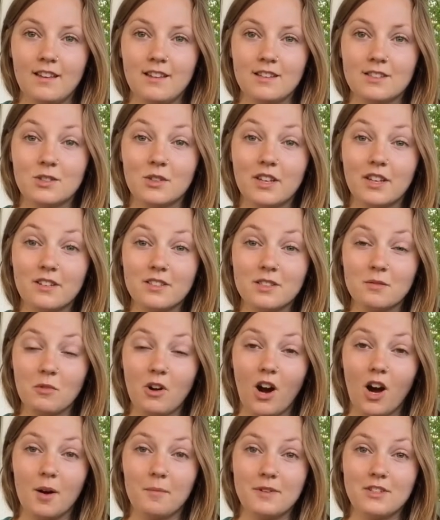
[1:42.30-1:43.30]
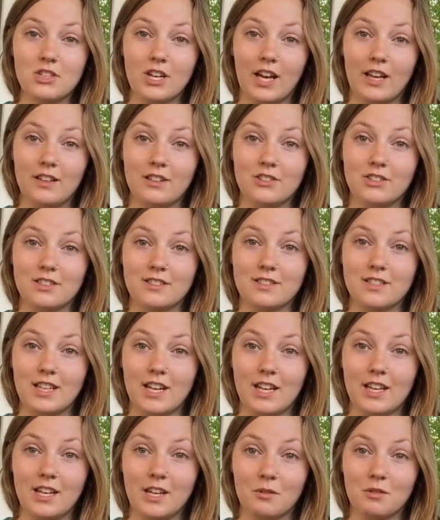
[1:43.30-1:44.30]
So here's some common challenges that
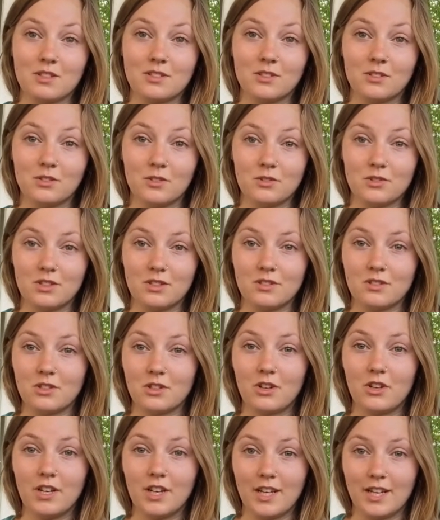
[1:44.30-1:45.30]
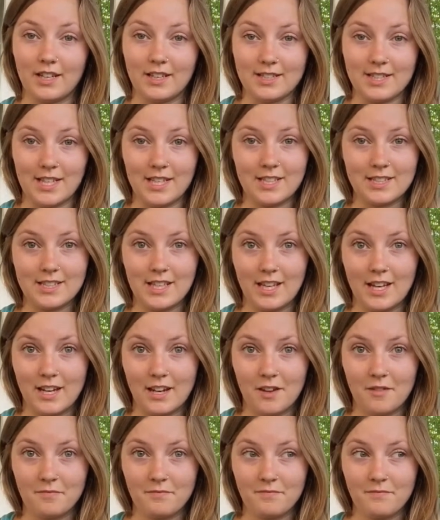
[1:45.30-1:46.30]
I hear with solutions to creating a daily
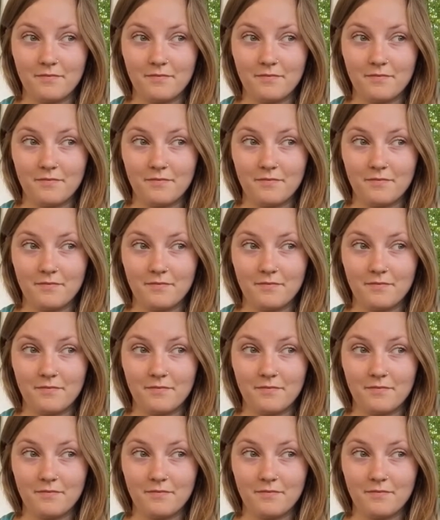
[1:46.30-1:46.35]
sadhana.